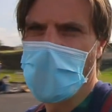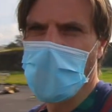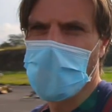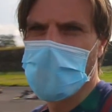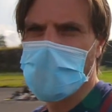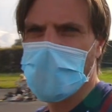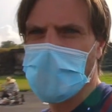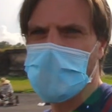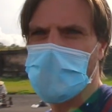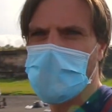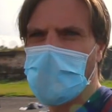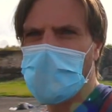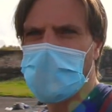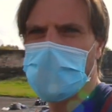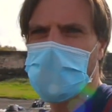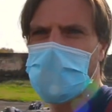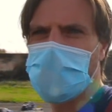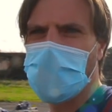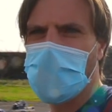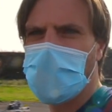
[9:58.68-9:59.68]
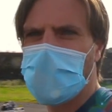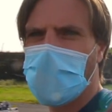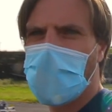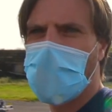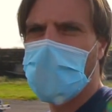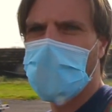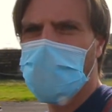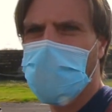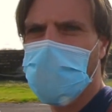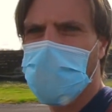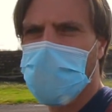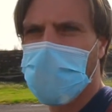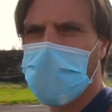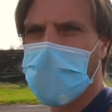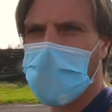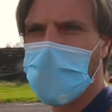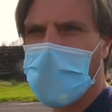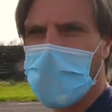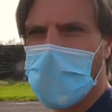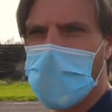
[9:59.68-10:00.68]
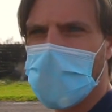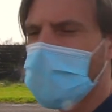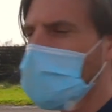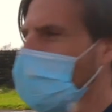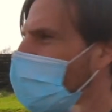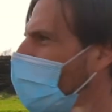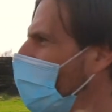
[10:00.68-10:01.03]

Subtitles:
and just over to my right is the